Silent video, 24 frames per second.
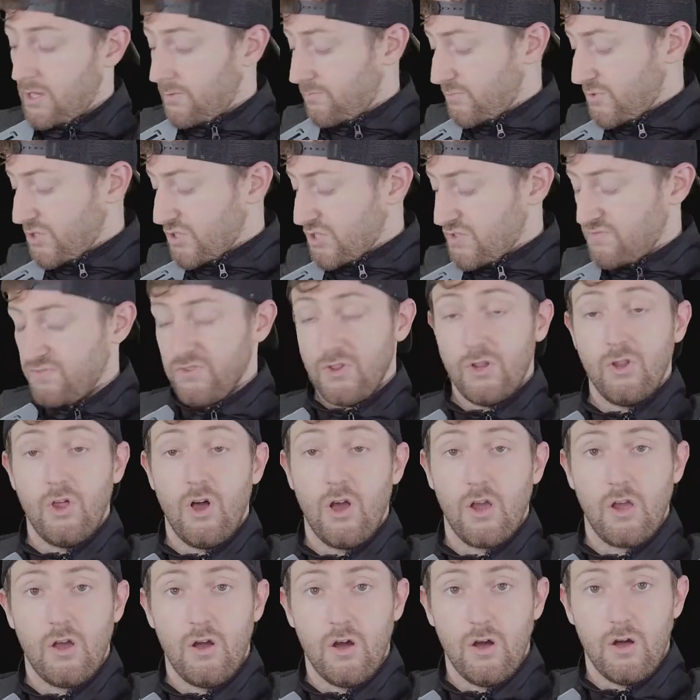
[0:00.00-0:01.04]
just for the
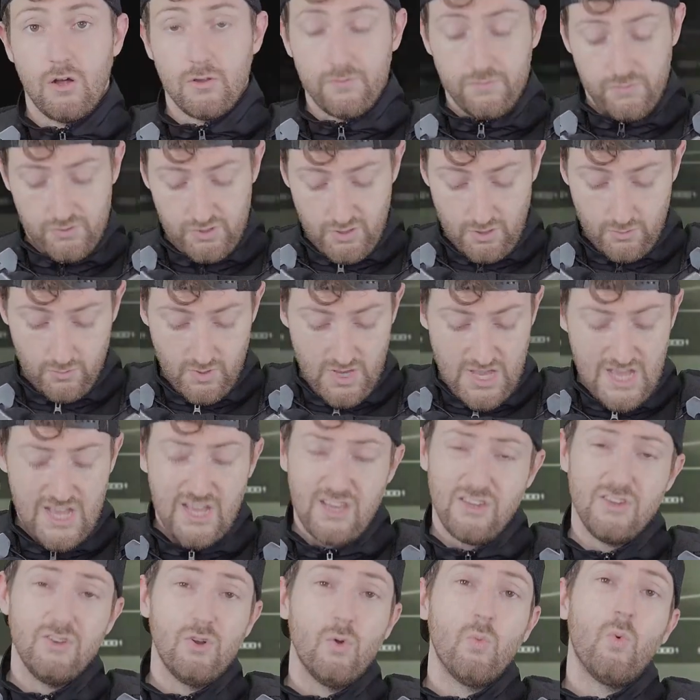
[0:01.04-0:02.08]
long haul. So
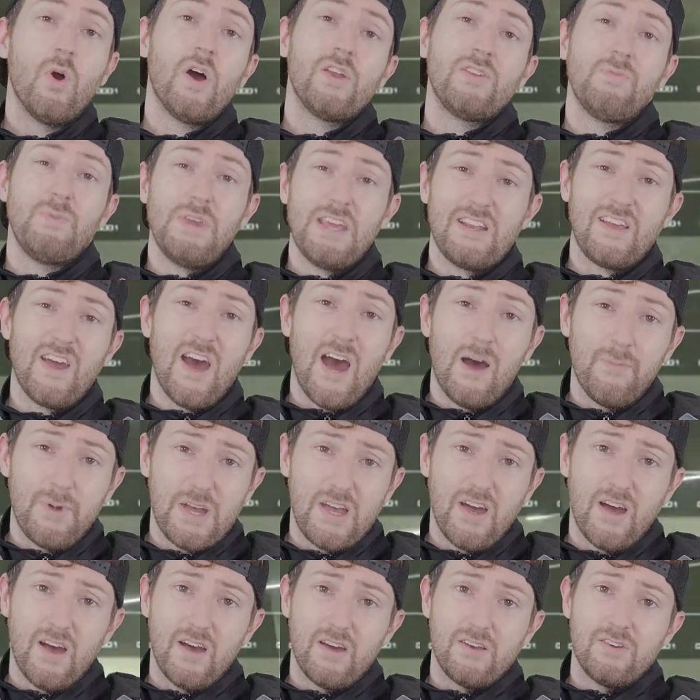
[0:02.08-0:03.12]
you don't want to be at
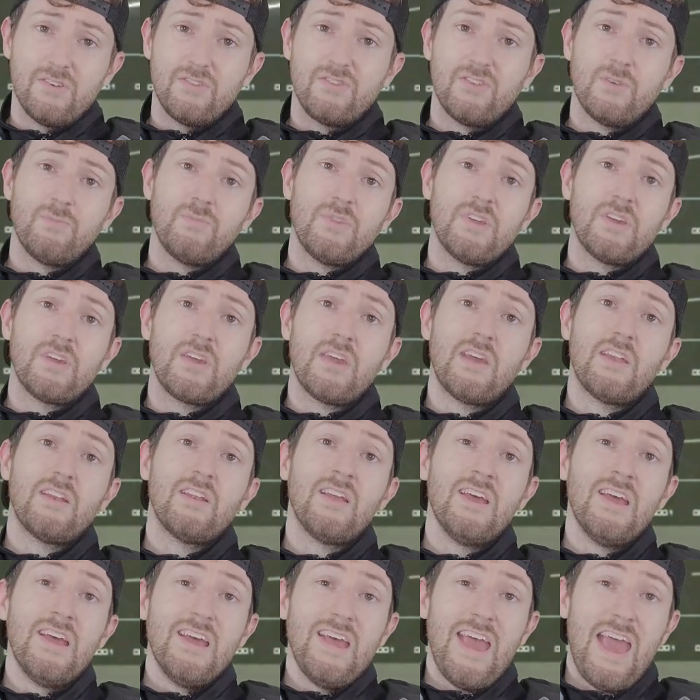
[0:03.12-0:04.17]
Comic-Con or something and
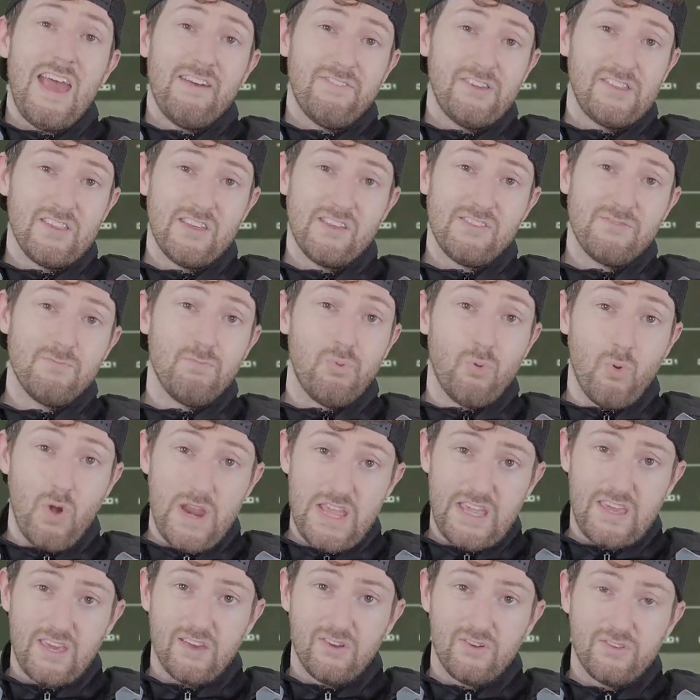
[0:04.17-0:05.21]
having these
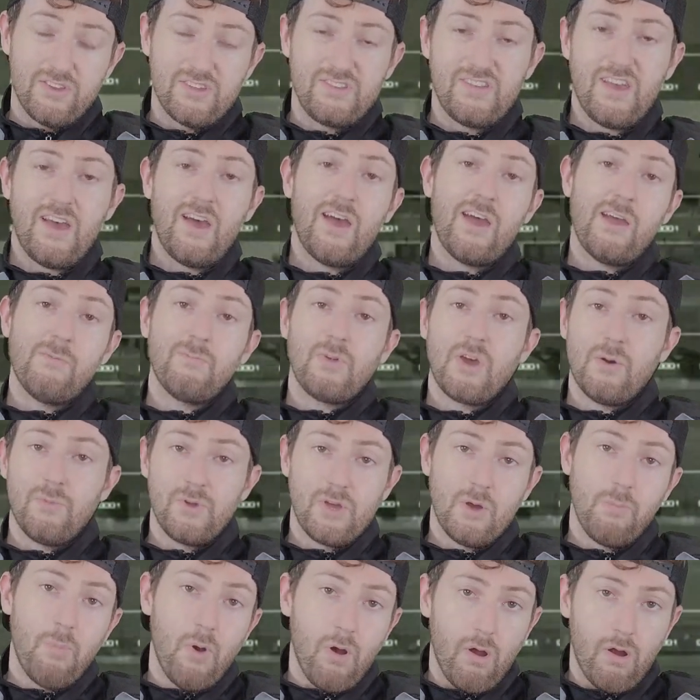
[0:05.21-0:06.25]
breaking all the time,
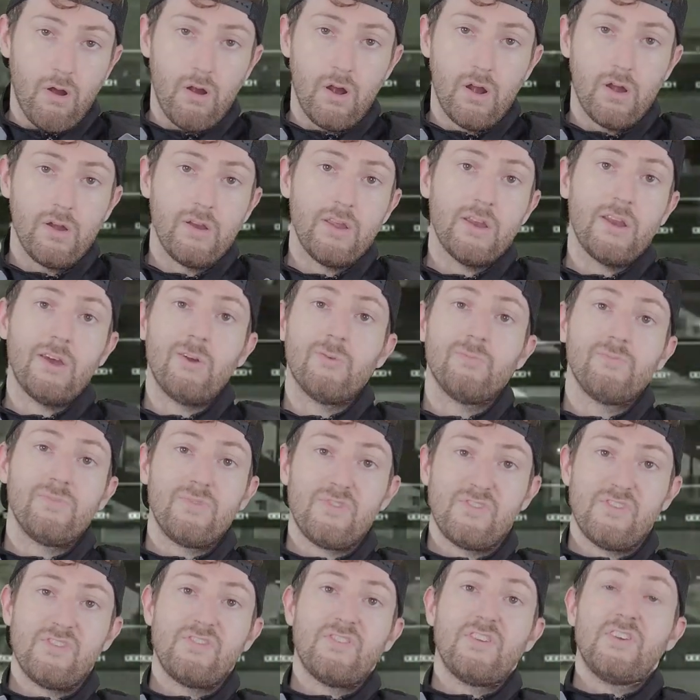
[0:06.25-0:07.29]
coming apart, you know,
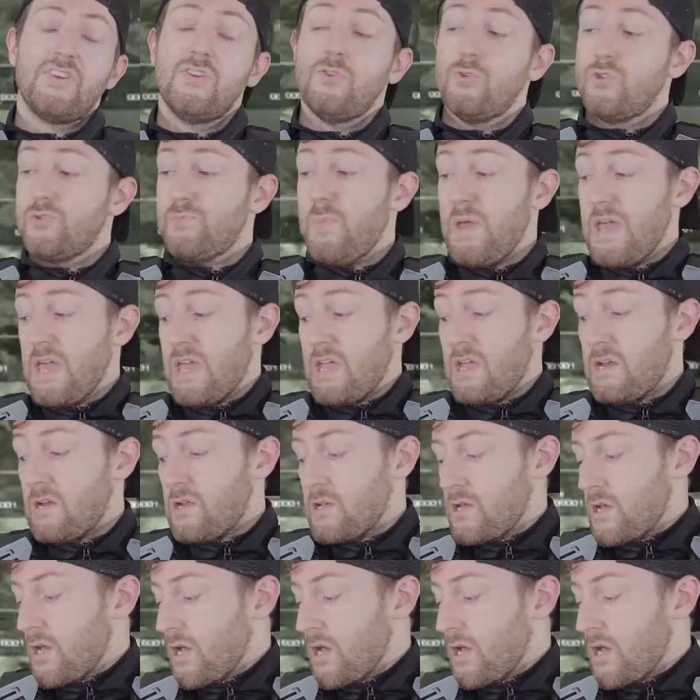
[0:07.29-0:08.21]
it's just a huge pain.